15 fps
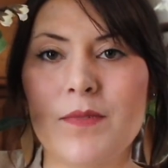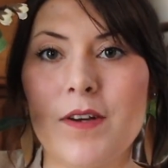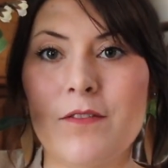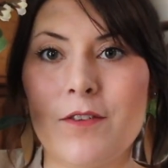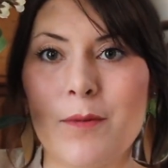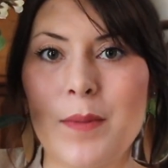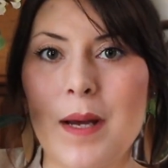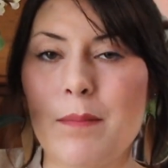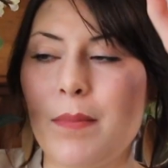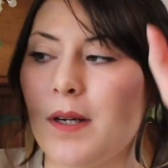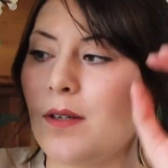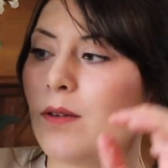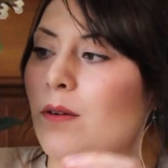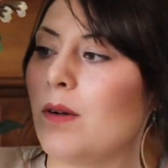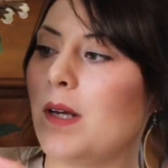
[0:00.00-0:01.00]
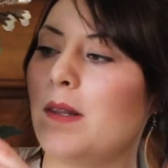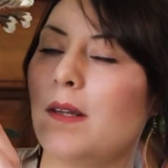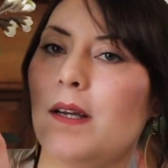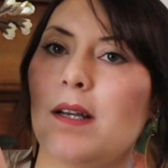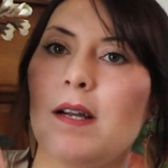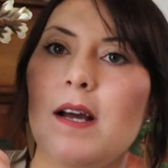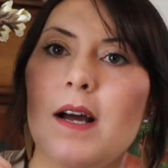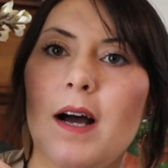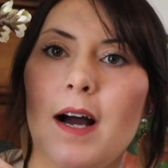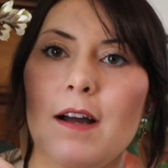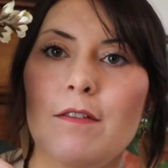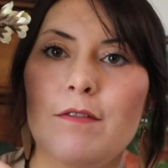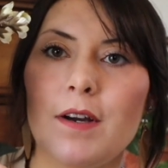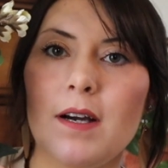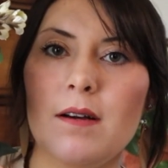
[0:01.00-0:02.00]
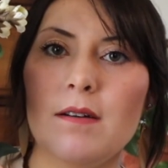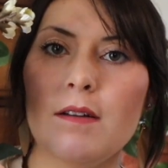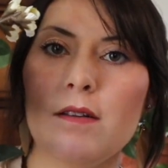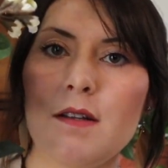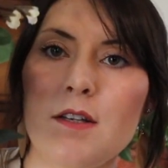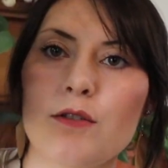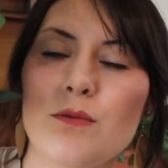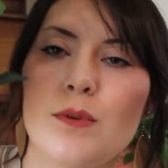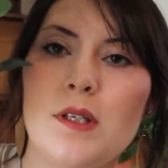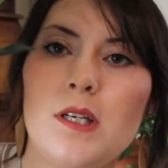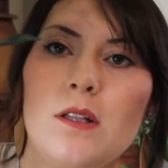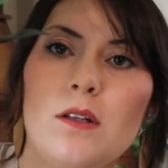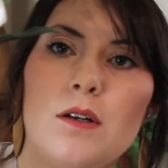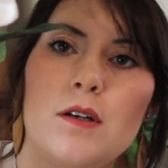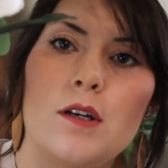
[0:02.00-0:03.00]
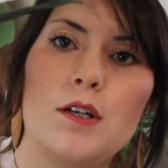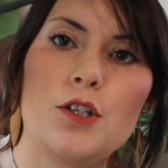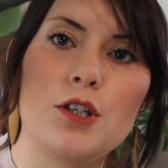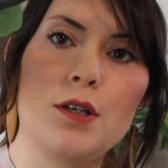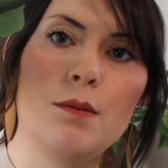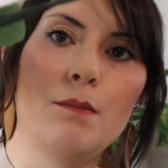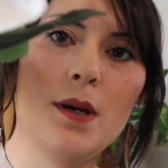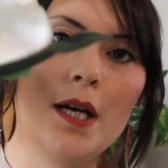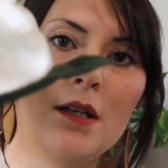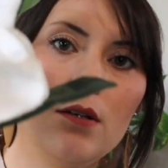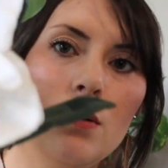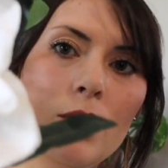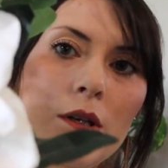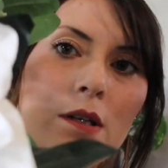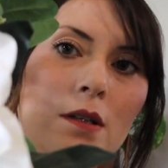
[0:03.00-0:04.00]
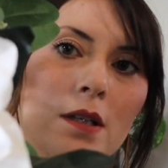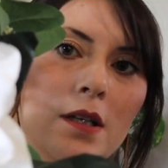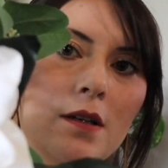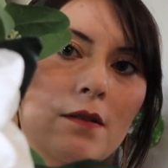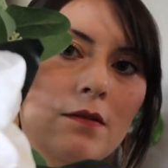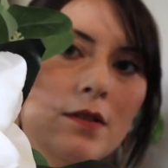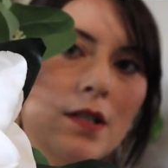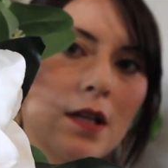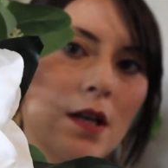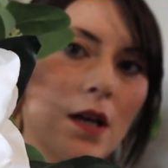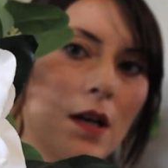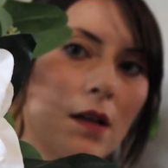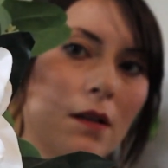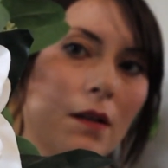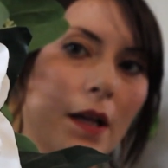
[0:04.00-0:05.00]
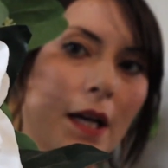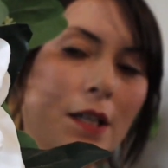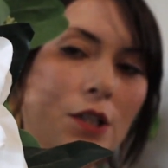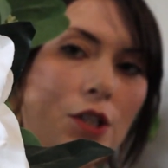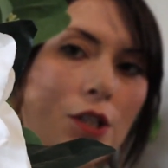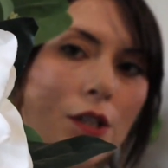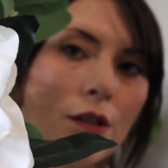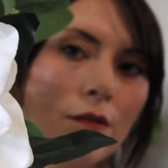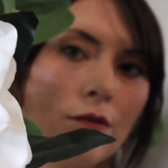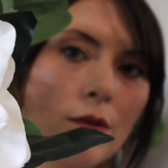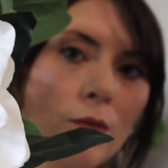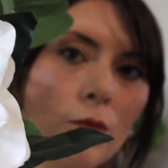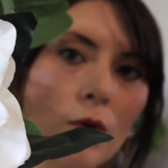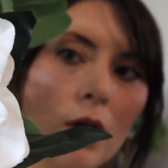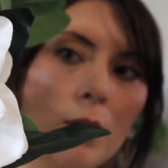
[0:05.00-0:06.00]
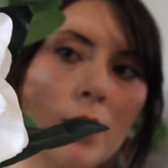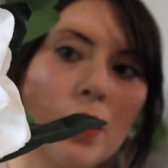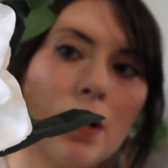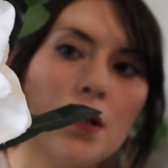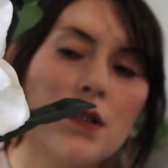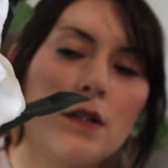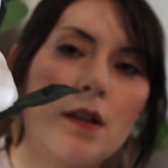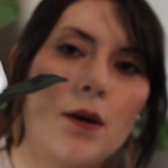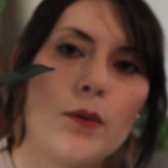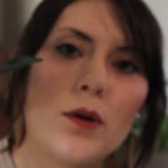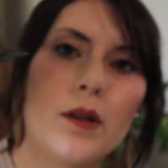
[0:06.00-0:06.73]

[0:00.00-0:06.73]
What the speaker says: from that bundle. And then I found these really large magnolia leaves last year from Walmart. They were